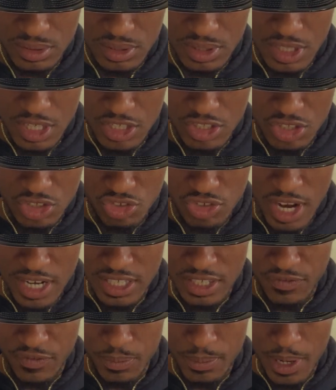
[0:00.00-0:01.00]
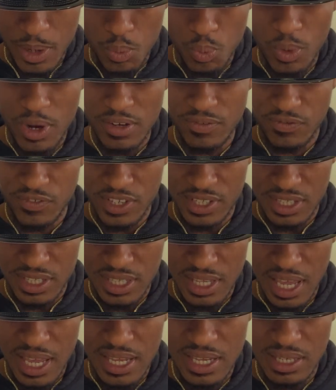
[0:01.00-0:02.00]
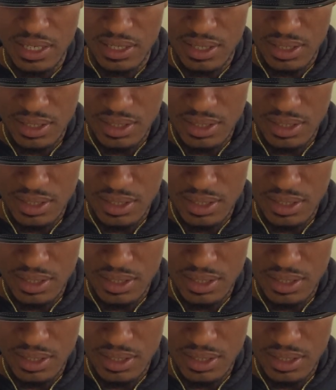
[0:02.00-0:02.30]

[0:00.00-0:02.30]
and subtract it from that 158,